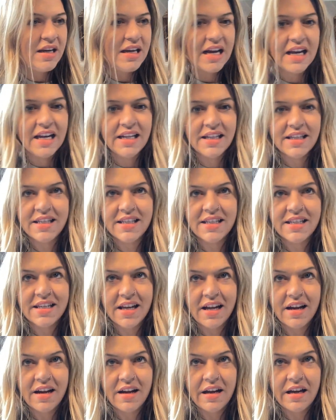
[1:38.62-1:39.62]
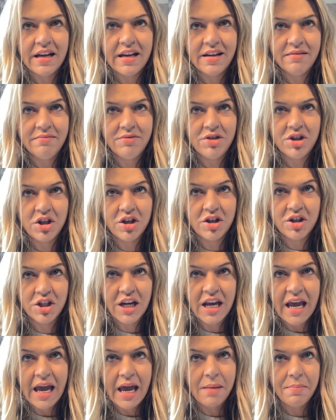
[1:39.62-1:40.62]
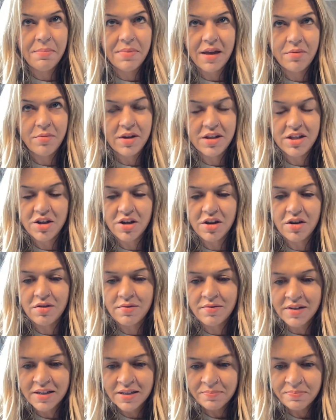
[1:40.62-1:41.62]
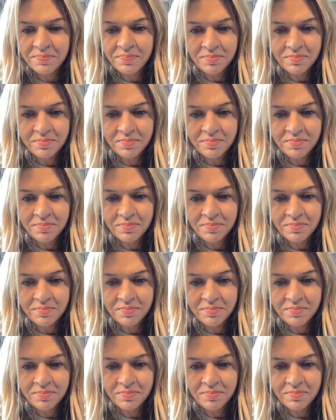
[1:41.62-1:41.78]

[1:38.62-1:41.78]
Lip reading: nights at a church camp that we took over